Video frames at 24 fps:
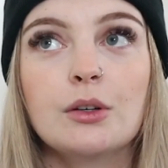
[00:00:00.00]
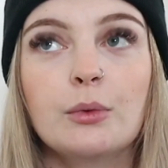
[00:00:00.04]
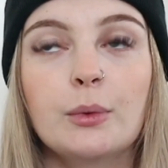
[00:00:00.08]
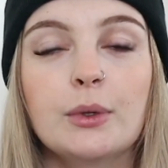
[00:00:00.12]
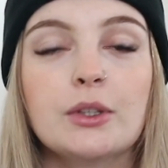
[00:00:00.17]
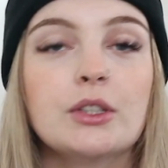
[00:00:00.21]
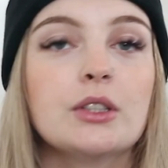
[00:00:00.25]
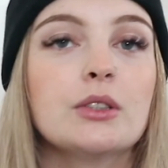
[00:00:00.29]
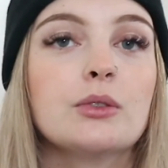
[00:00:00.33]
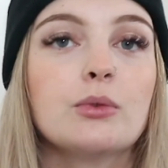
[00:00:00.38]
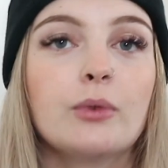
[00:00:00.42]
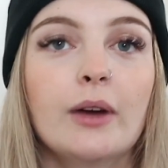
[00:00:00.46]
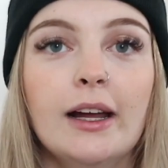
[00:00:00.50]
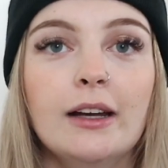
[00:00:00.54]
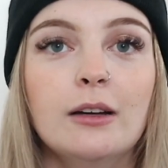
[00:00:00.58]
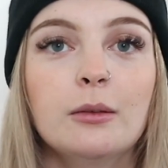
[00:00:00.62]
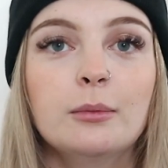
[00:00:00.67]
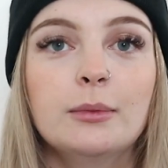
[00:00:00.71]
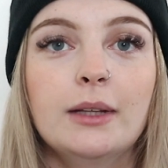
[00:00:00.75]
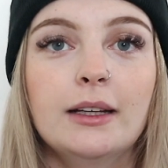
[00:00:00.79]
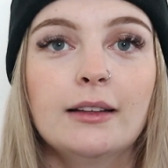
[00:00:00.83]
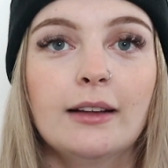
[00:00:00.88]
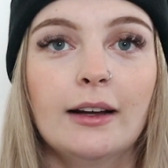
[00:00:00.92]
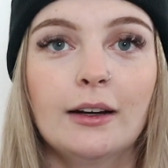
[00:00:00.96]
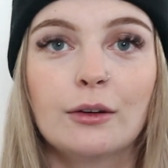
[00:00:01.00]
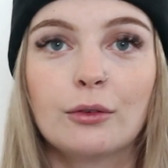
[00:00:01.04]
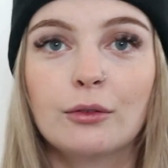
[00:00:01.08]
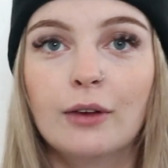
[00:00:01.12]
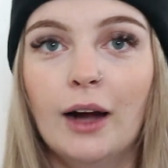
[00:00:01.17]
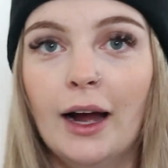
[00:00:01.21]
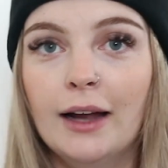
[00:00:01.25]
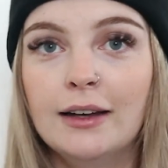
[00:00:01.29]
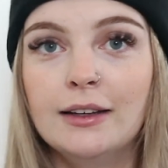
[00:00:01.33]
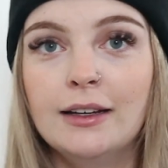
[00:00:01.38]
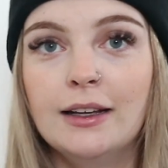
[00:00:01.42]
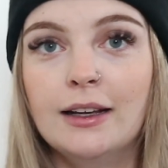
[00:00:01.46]
which is randomly like
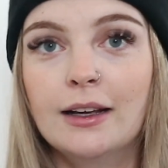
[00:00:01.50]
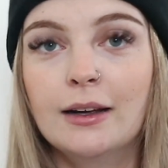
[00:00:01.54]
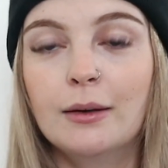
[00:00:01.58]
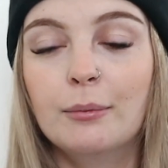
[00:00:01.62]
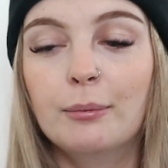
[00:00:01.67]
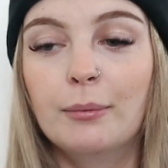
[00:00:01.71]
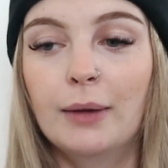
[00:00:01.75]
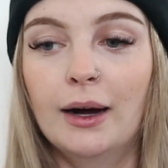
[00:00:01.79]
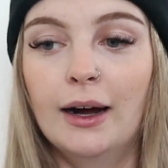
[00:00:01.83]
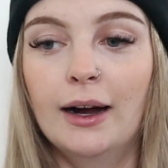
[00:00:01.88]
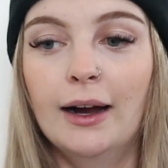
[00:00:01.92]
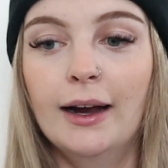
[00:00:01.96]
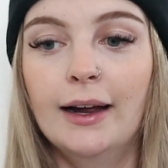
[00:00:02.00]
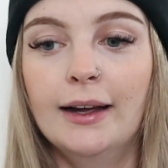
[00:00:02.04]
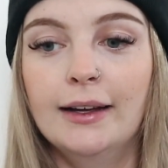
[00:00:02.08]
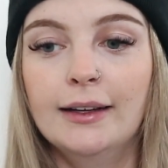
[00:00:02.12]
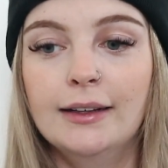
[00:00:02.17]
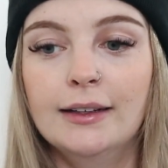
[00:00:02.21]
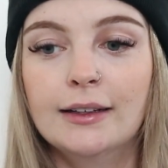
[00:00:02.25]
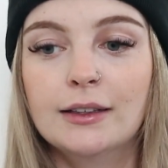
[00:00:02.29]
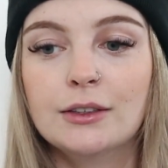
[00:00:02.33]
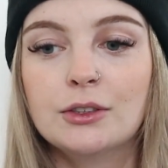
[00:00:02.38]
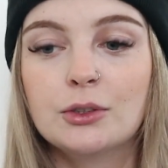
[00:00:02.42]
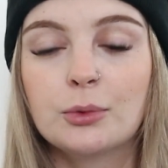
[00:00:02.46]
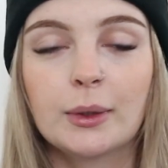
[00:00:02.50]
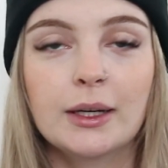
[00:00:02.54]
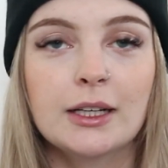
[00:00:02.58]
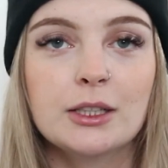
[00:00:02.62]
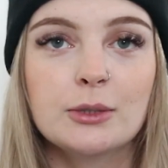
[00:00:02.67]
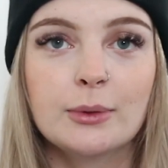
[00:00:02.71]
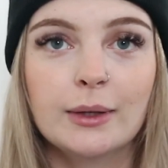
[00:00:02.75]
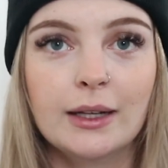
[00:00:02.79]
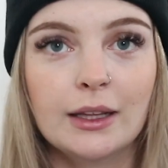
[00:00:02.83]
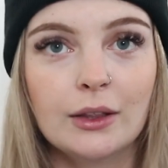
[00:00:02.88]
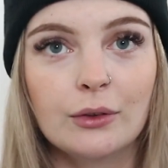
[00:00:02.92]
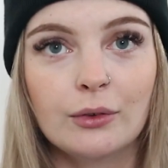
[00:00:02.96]
right near my
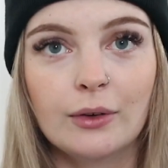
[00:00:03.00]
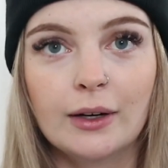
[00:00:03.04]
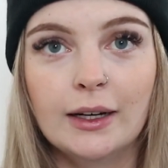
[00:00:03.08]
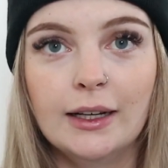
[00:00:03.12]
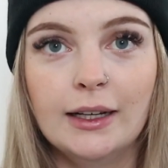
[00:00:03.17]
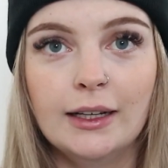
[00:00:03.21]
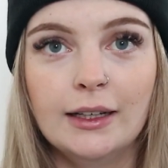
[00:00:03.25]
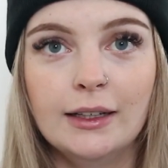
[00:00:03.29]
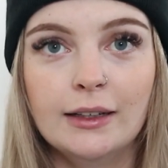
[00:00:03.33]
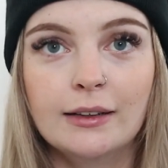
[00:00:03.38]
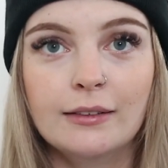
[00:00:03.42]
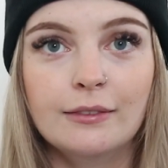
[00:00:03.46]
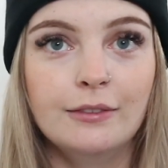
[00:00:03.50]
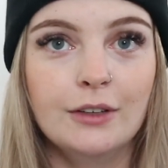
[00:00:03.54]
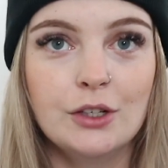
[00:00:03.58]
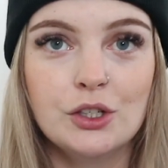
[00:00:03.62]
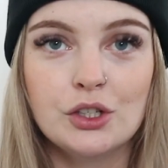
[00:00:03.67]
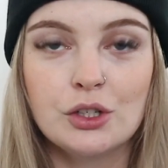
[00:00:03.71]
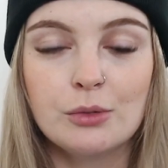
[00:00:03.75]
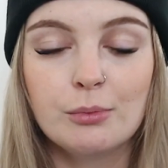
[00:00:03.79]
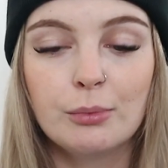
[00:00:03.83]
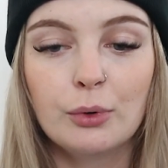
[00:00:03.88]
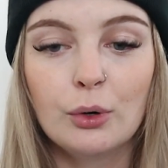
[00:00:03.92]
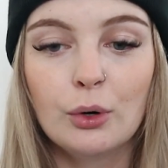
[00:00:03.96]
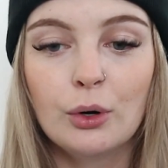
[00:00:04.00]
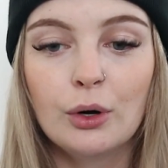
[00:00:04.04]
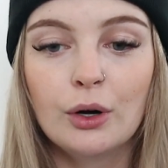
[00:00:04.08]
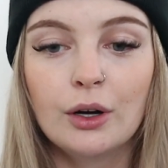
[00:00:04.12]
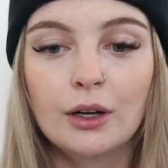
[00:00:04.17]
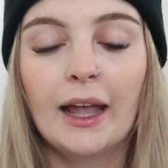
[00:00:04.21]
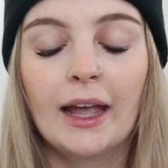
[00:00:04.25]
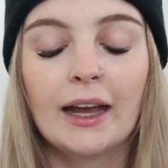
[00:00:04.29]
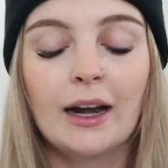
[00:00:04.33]
2023 vision board.